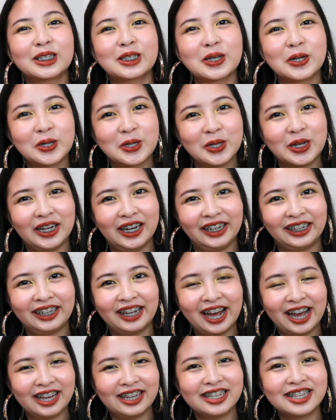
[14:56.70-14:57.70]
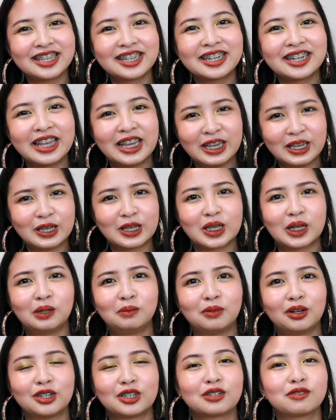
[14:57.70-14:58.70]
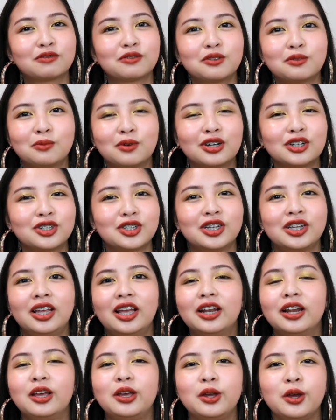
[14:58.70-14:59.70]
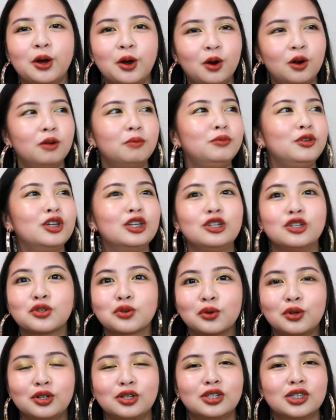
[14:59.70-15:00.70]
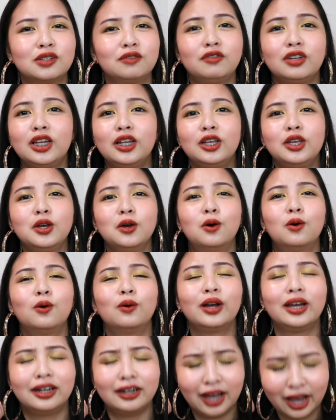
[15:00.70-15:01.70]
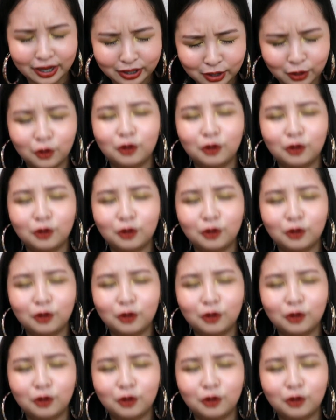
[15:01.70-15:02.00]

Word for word: So yun lang guys, thank you so much for watching and I hope you enjoyed this video and I